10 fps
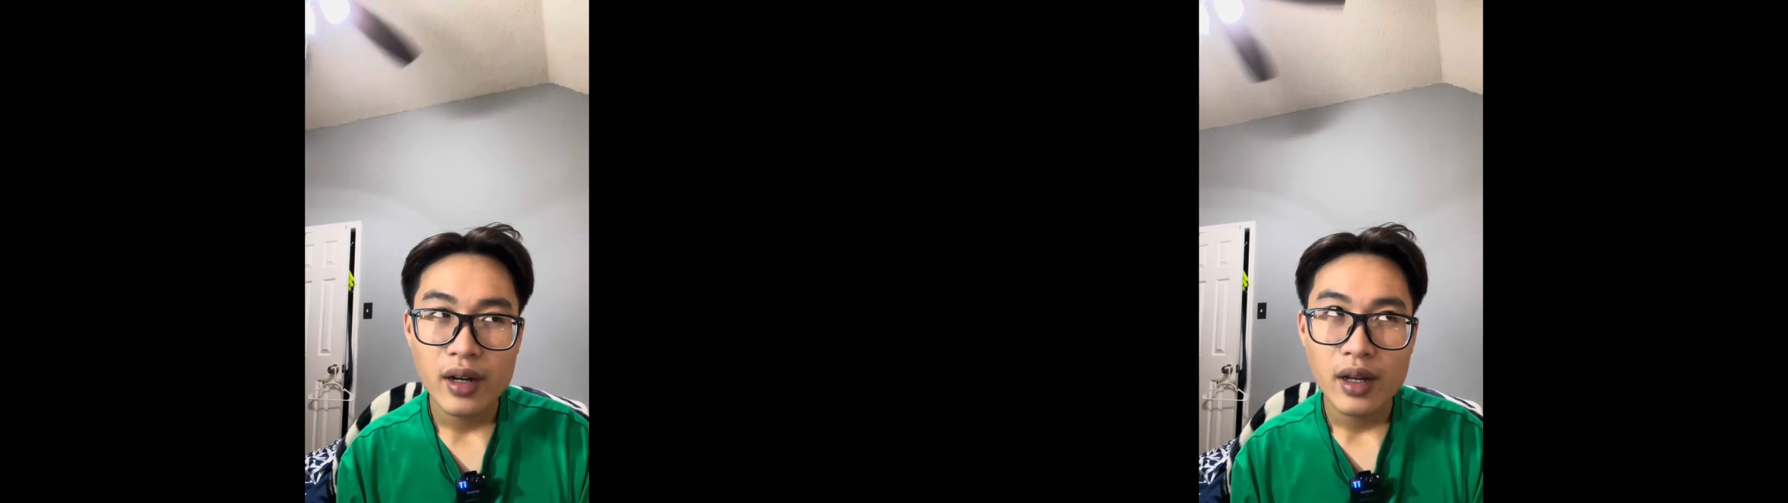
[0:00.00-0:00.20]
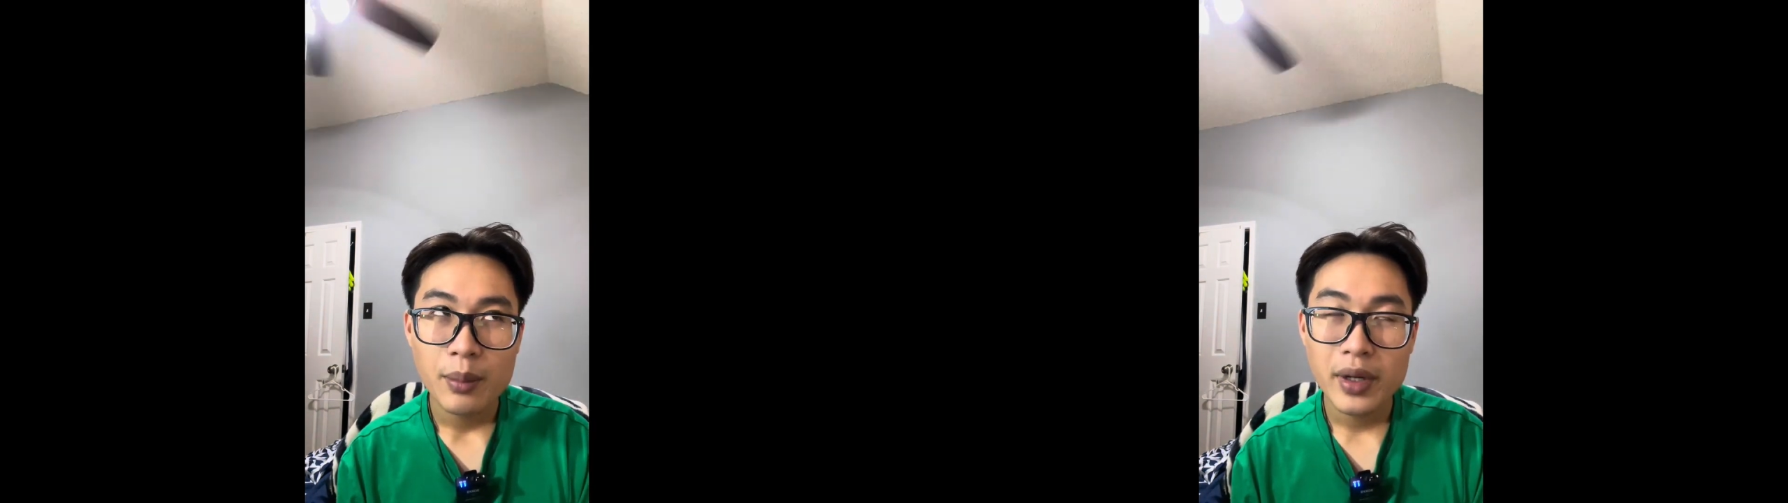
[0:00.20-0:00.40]

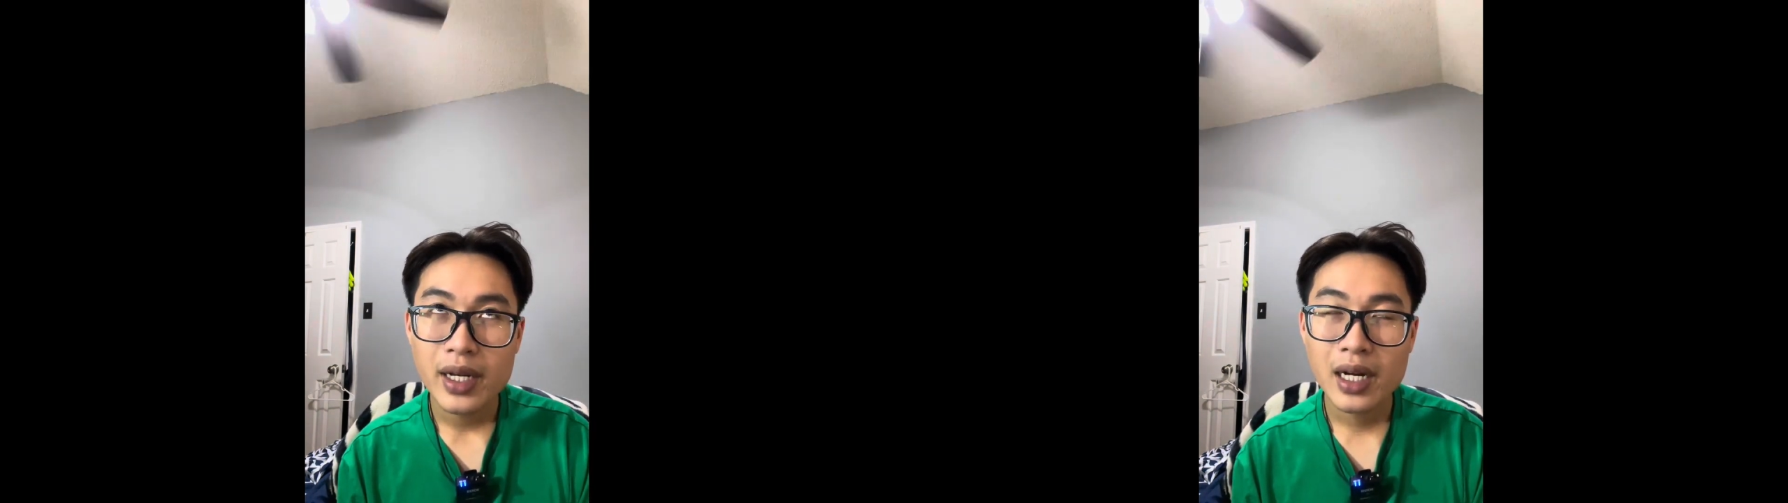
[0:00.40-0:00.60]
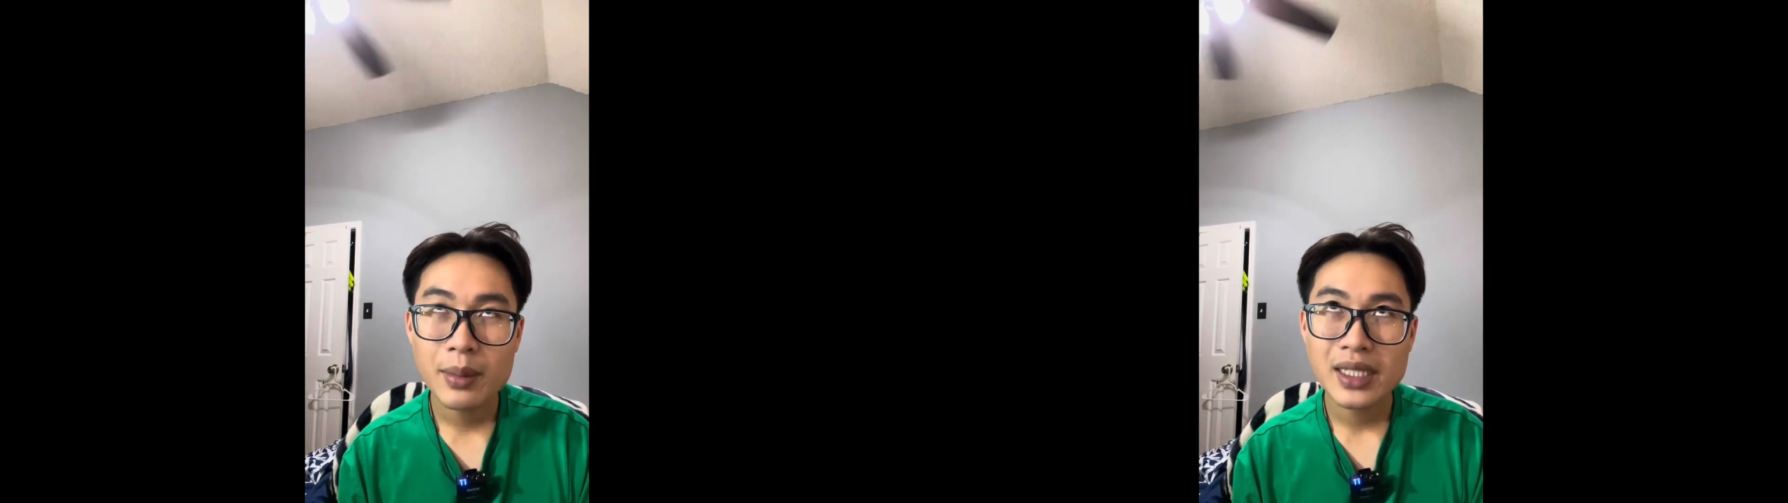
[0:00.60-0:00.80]
But it
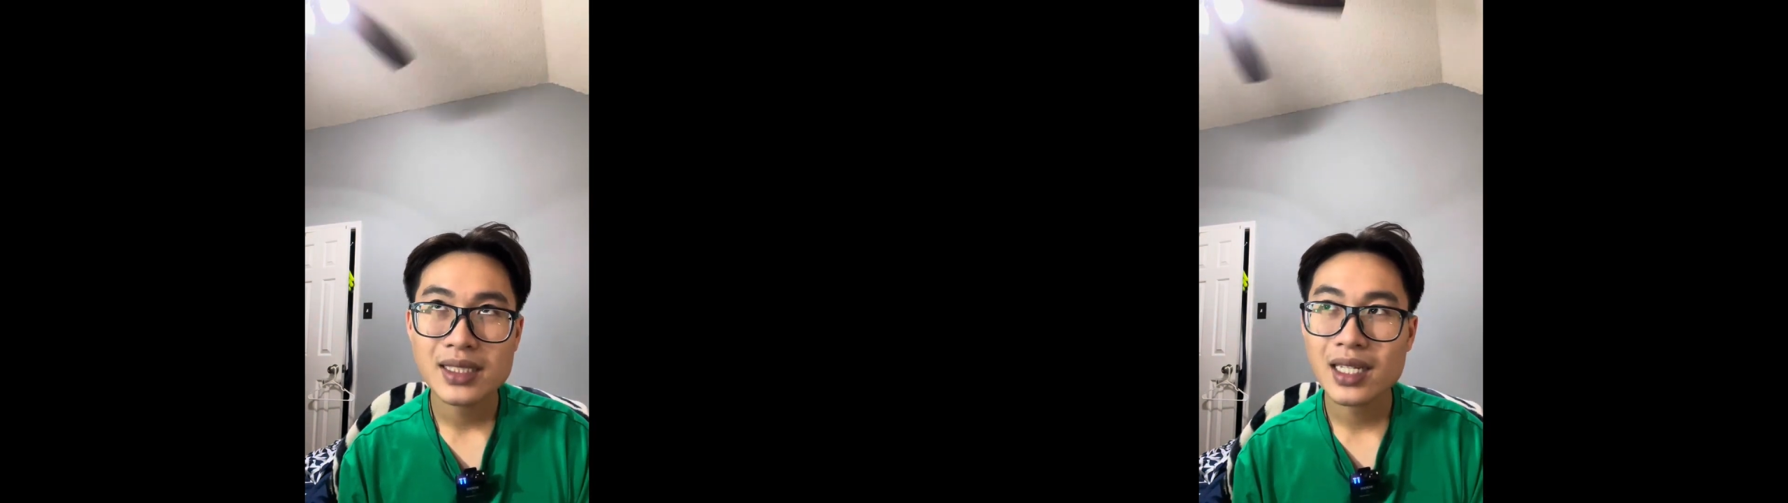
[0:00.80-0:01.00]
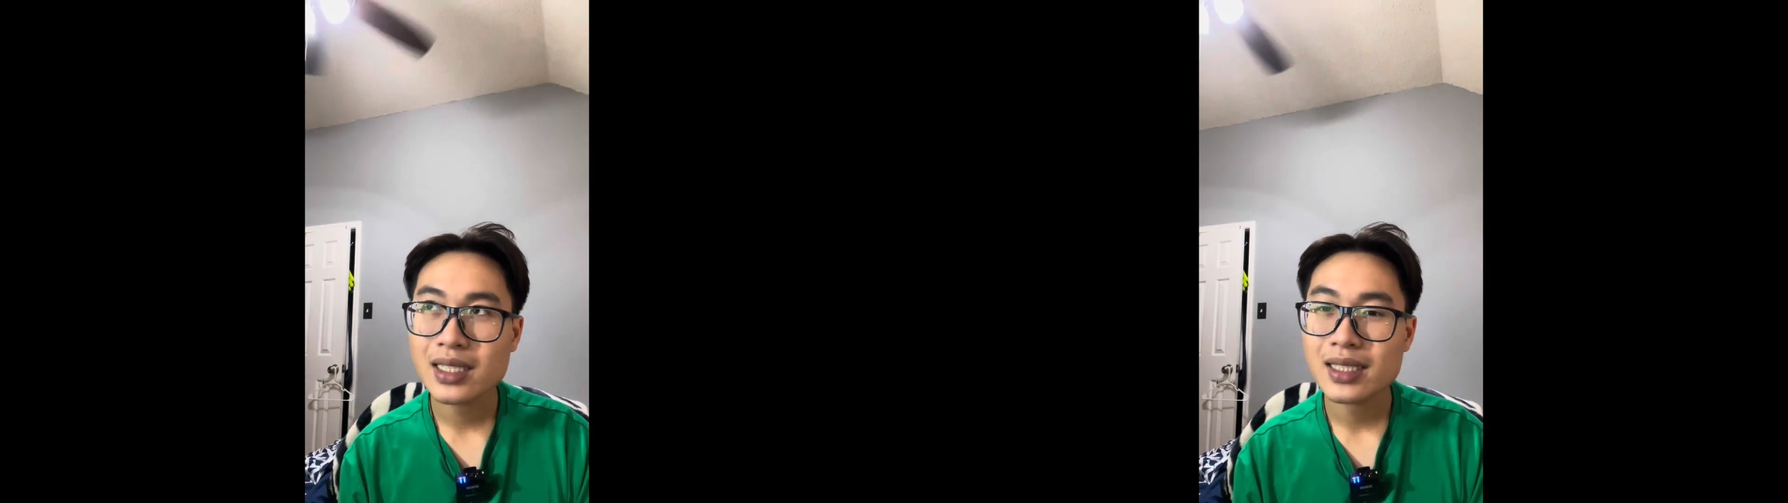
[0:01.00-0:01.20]
kind of makes
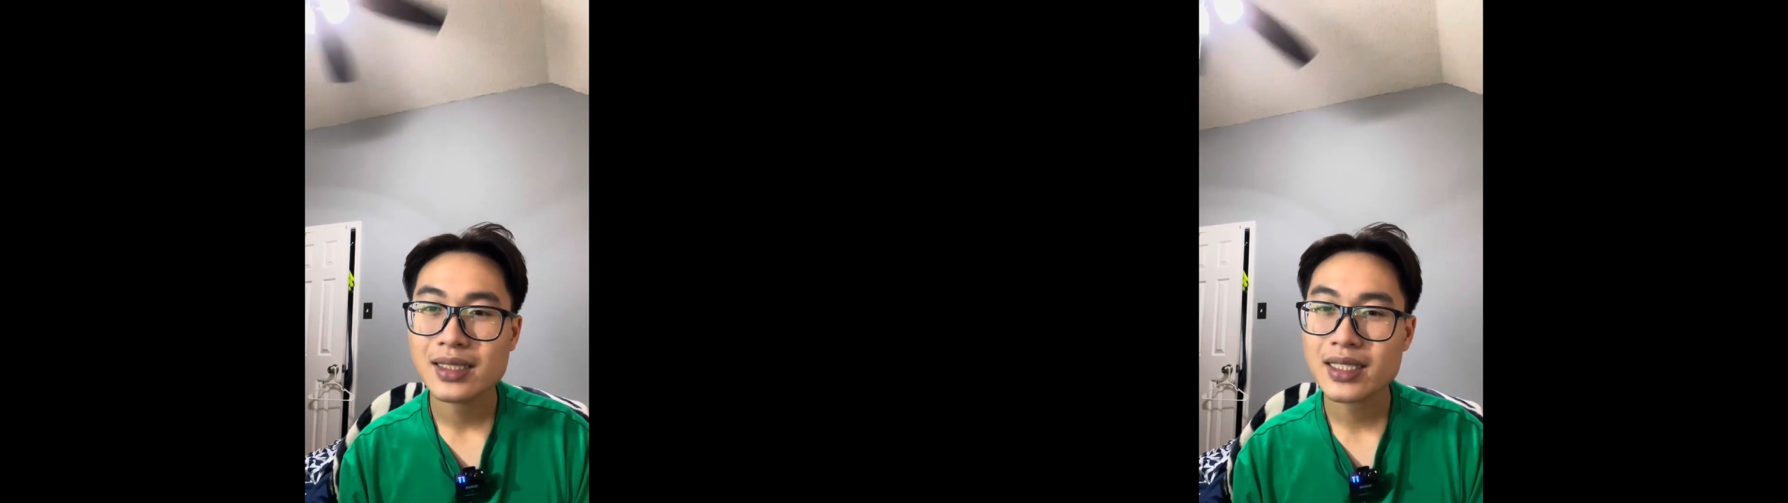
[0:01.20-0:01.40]
sense because